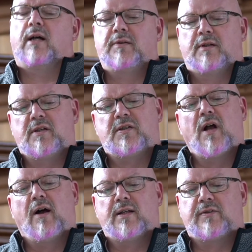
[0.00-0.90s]
and the
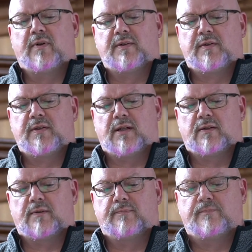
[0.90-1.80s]
desires for other
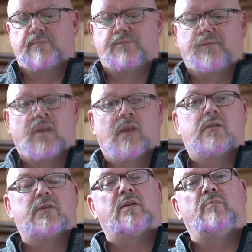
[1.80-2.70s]
things.
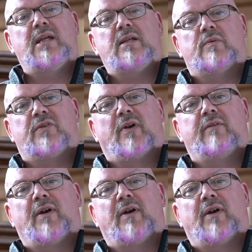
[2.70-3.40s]
So the media is very,